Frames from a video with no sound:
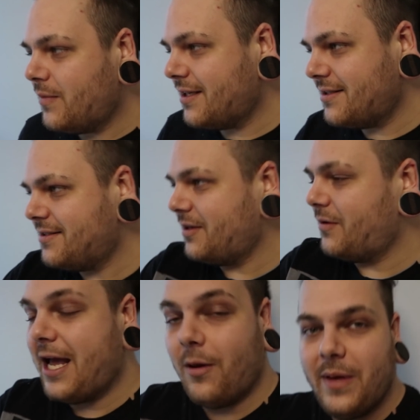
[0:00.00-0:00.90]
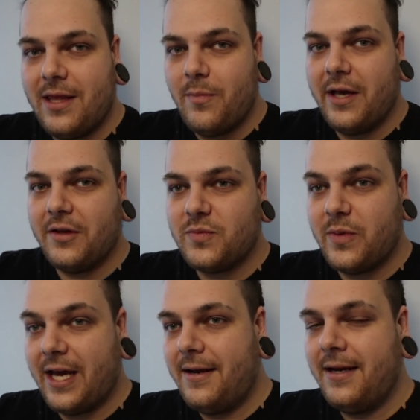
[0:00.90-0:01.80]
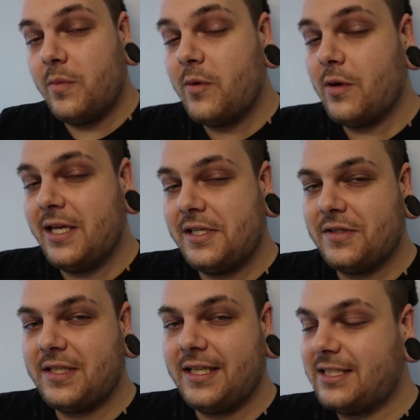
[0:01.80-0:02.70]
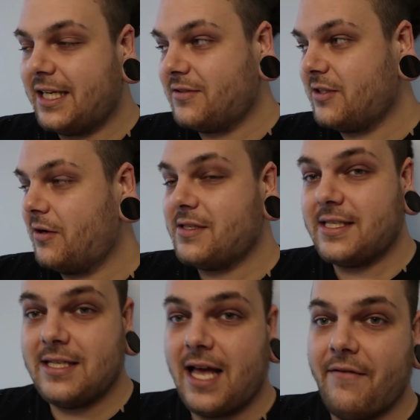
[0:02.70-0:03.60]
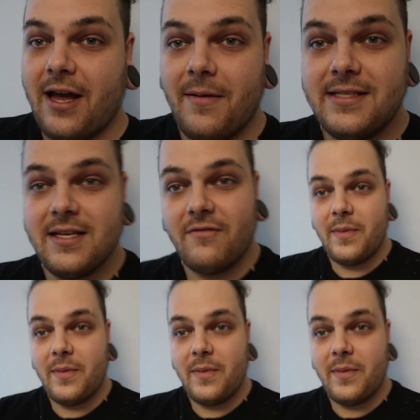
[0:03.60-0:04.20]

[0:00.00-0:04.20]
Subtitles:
because it would have helped pay the bills, but it would be really interesting to check those out, because I still haven't got myself a